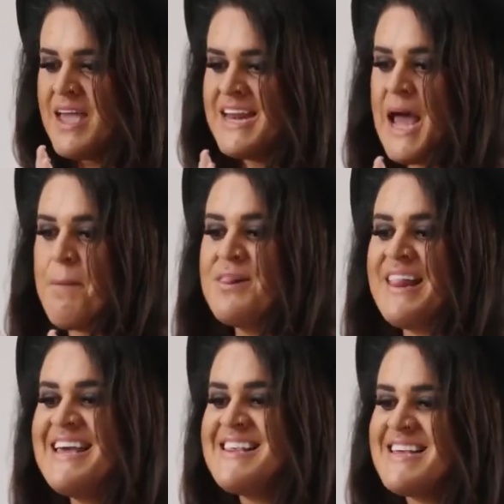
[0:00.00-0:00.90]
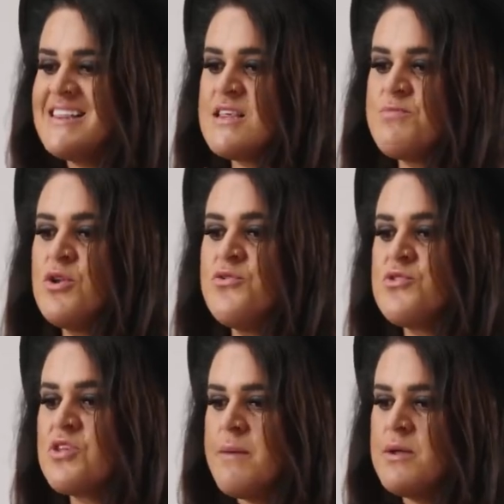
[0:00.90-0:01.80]
and now placing this
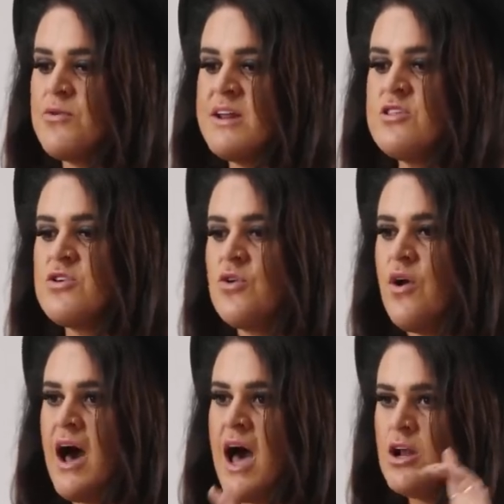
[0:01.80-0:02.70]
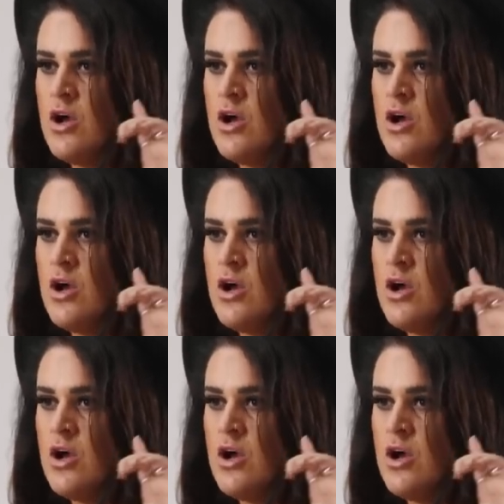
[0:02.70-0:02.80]
beautiful diamond grid into your heart,